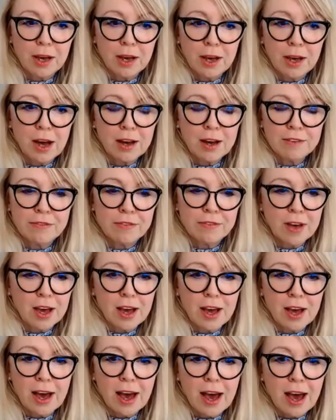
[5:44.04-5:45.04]
I've
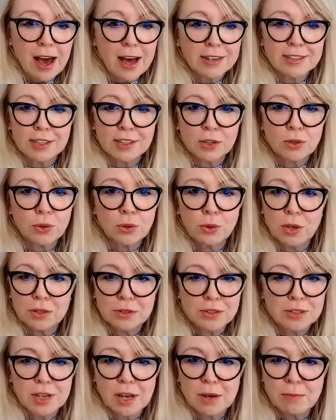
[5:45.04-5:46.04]
had to call on
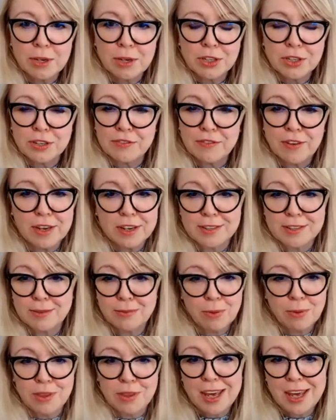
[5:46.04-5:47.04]
so much advice
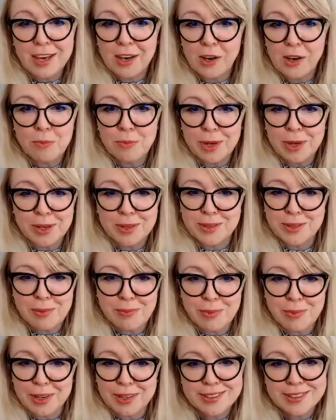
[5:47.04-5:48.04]
with e-commerce. I
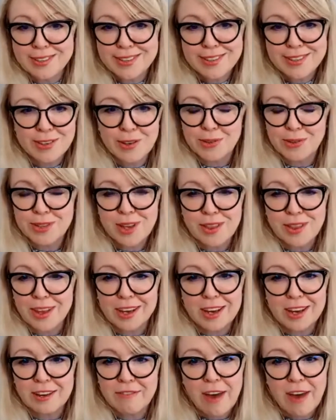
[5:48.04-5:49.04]
mean, it's not something
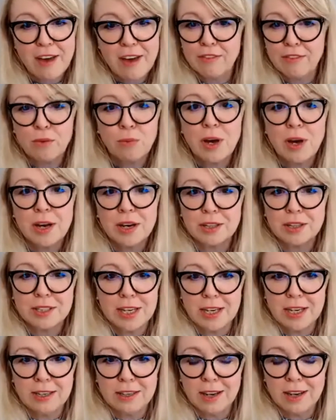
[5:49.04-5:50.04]
I've ever worked
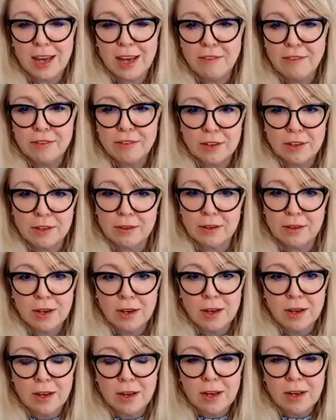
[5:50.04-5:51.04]
in, even,
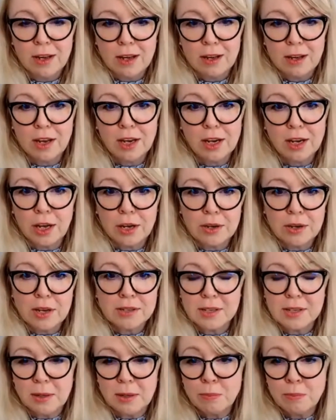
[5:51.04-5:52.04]
you know,
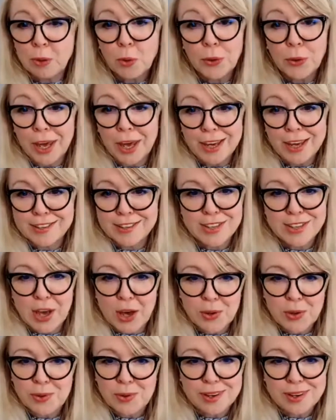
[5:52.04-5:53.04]
as an employee.
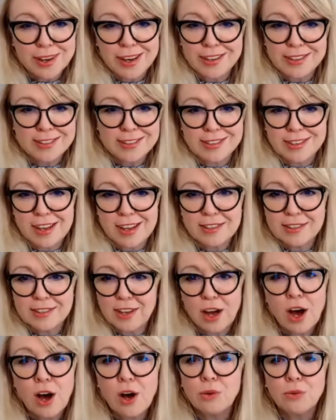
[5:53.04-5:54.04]
So it's a
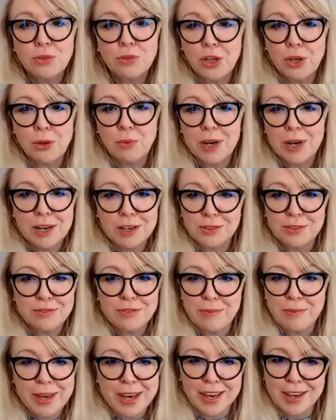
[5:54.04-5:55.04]
whole new world
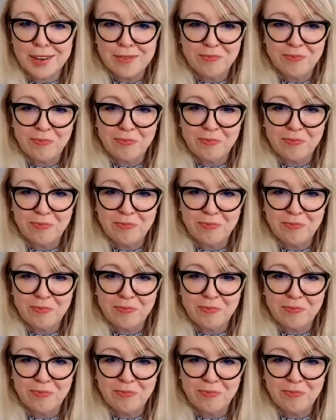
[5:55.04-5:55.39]
for me.